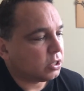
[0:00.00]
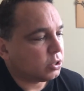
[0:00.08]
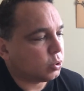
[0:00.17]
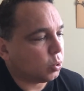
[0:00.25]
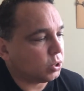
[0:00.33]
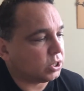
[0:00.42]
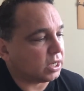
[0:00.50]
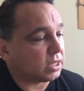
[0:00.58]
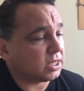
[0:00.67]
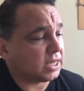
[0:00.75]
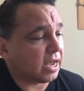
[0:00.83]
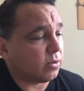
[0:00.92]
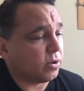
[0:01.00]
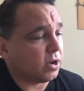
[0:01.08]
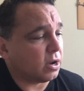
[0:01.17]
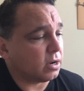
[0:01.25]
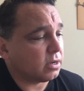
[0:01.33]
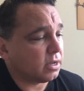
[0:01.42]
George didn't say a
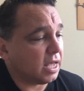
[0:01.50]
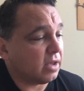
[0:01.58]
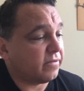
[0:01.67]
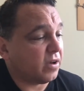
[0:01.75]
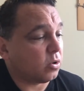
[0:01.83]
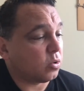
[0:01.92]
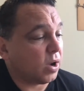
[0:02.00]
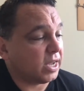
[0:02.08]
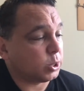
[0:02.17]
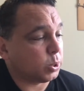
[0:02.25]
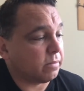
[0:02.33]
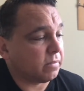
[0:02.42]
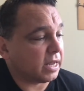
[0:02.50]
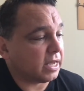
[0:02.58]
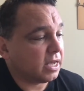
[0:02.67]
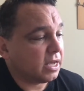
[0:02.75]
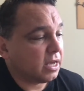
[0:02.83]
word. He felt quite trembly.